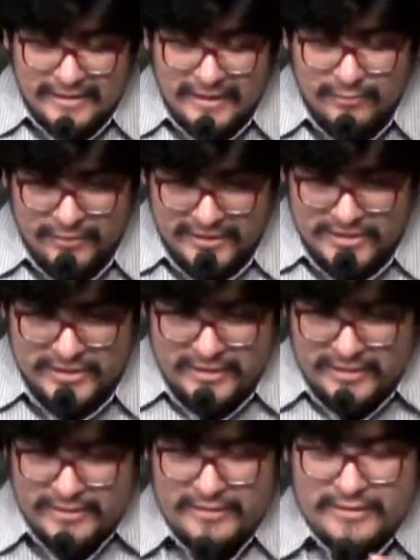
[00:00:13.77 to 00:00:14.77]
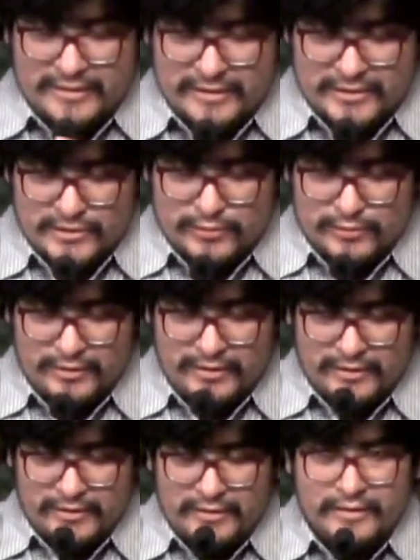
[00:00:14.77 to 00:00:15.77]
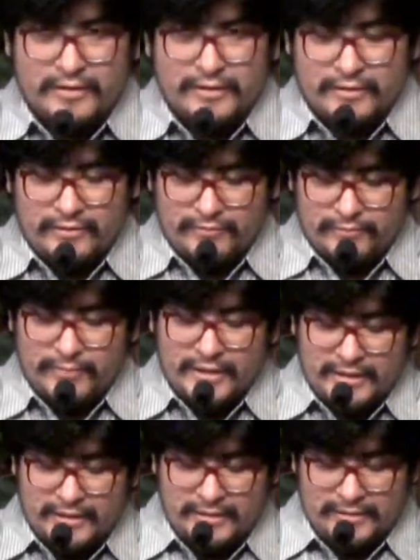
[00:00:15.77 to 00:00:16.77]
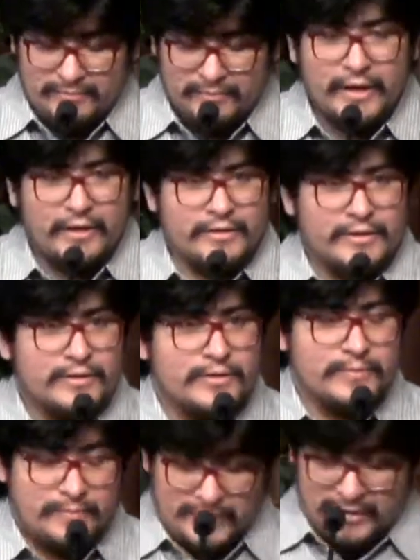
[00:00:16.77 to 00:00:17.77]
I want to share a story of my heritage.